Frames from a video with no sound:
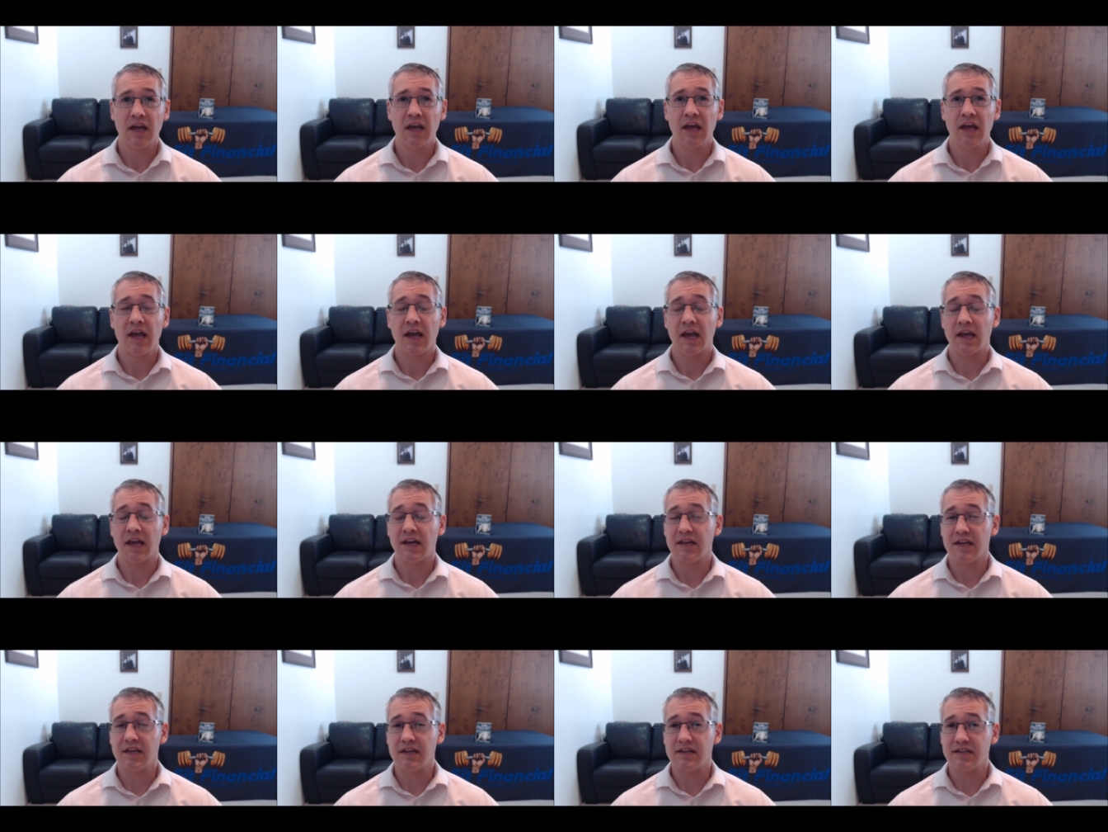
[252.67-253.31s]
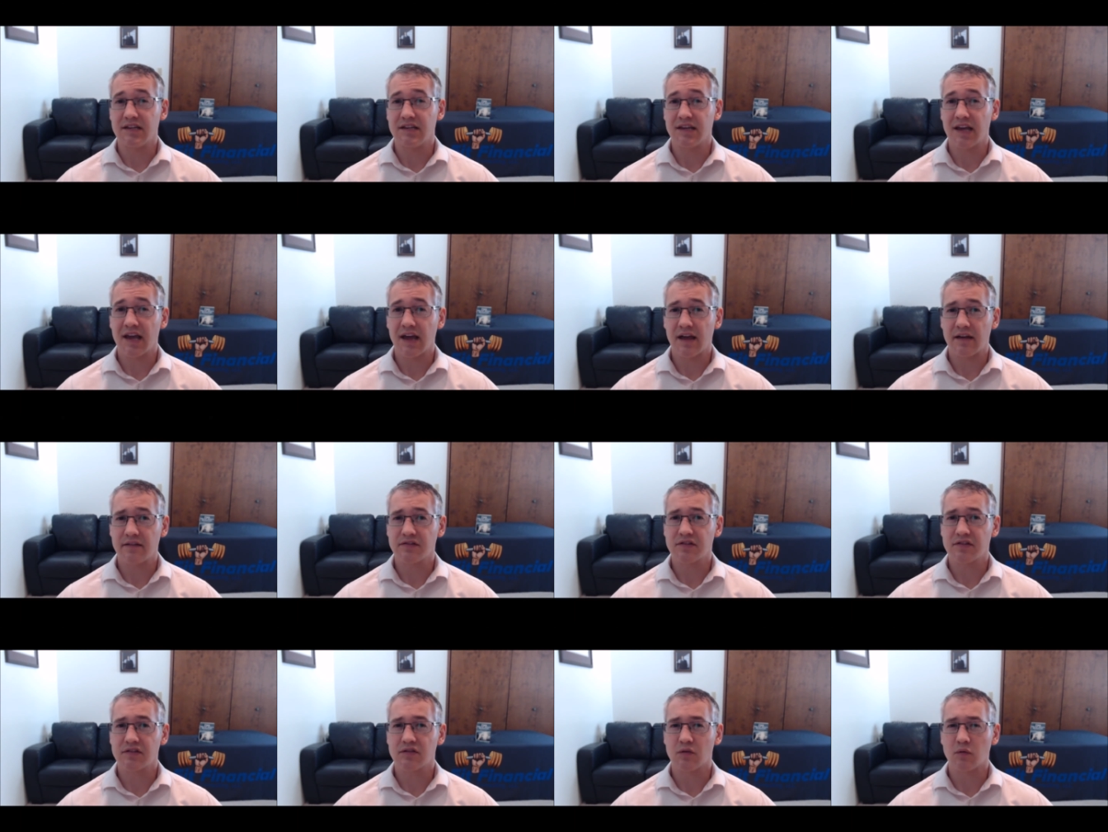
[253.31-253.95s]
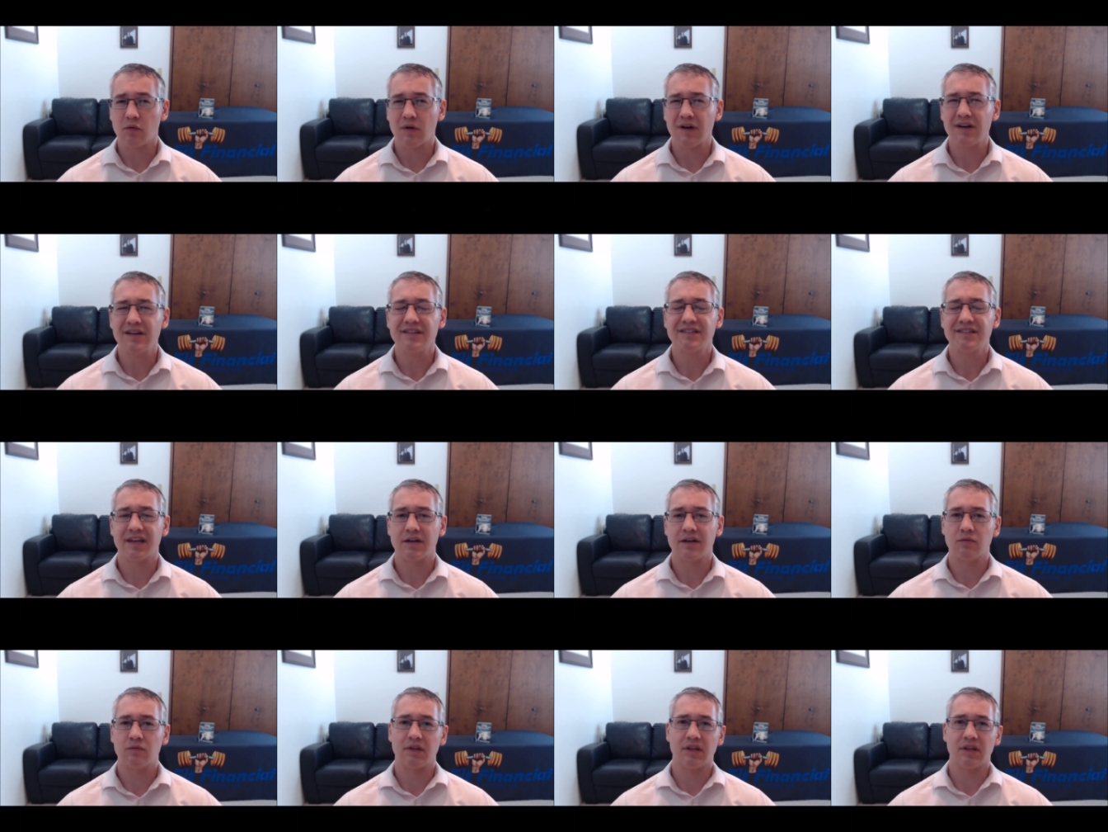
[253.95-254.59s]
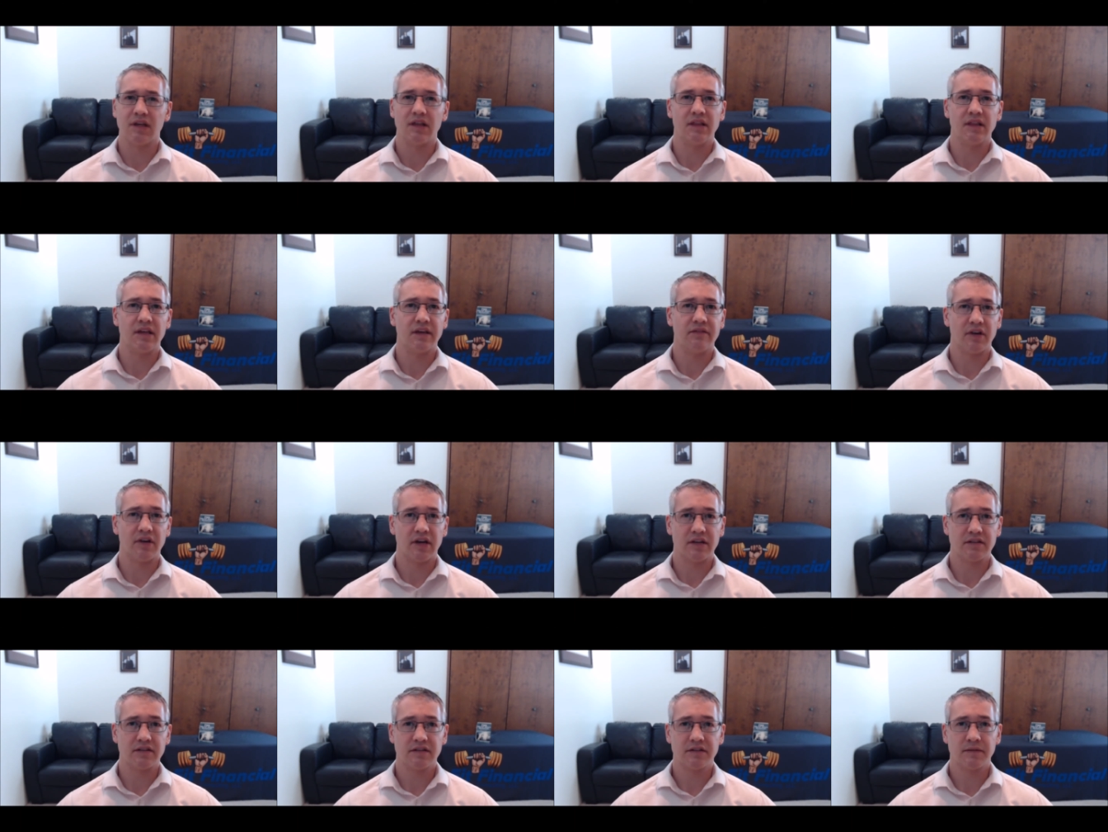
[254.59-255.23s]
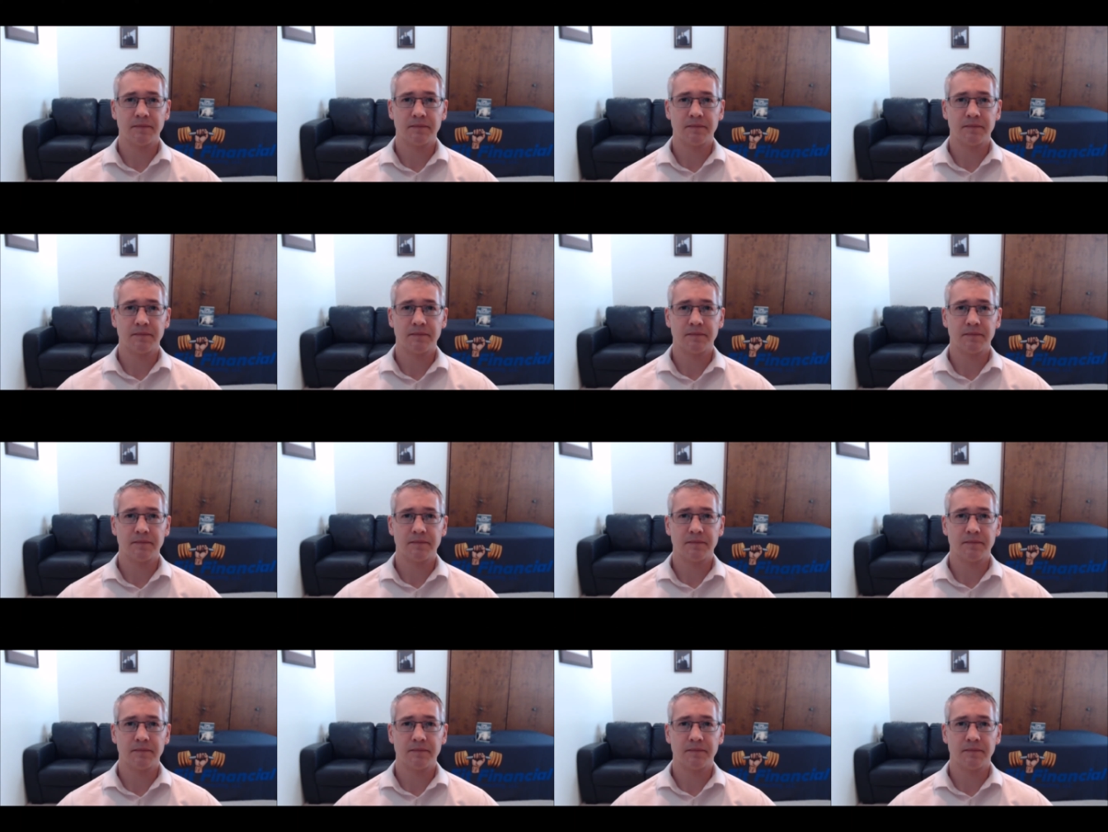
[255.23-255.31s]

and ETFs. So where does that really leave us?